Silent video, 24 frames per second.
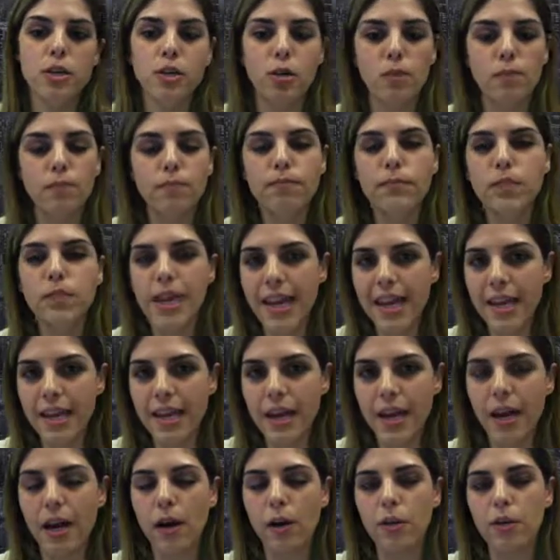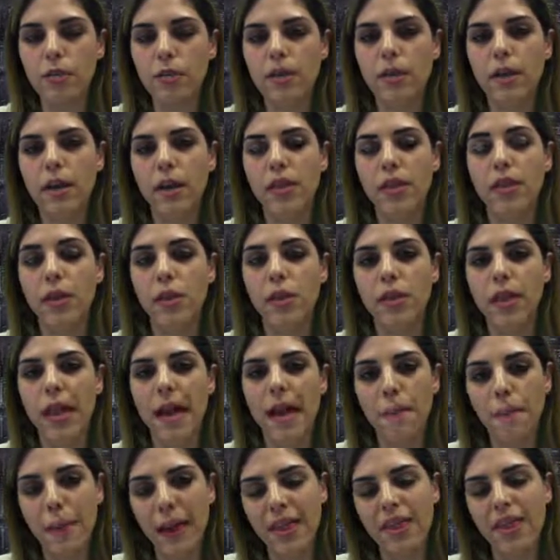So take care
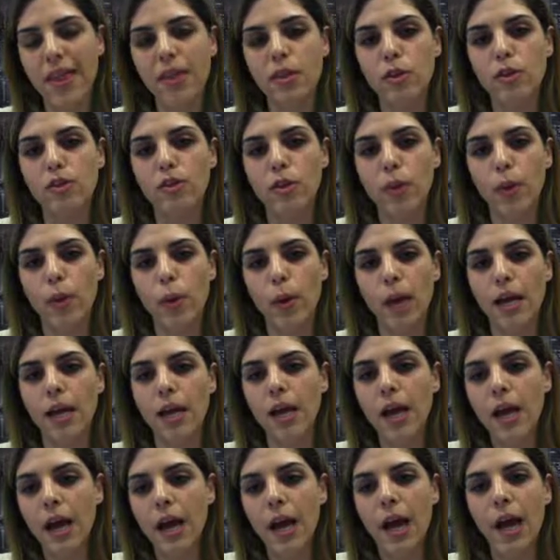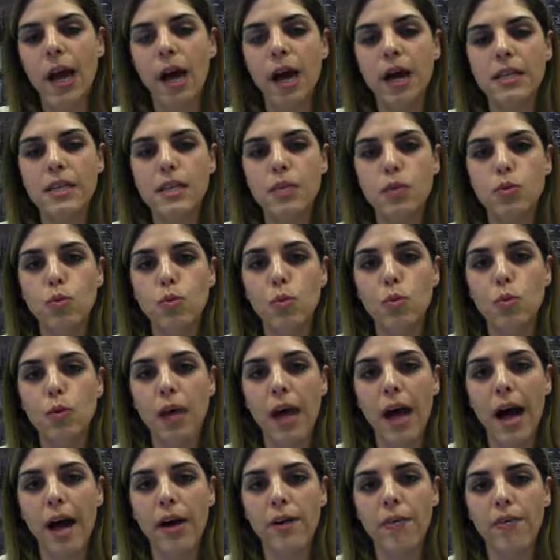by the end of the week, since we will
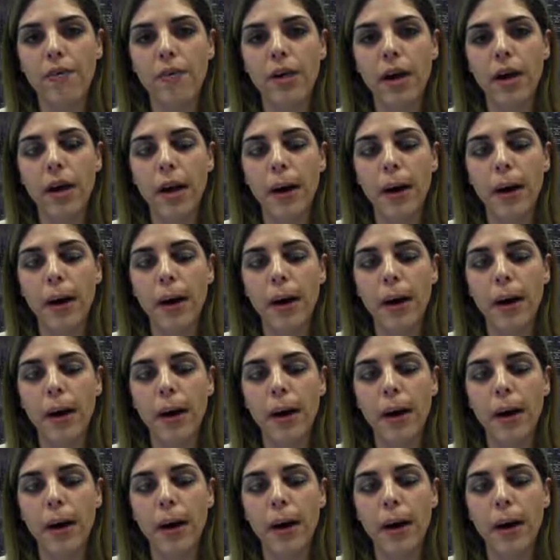have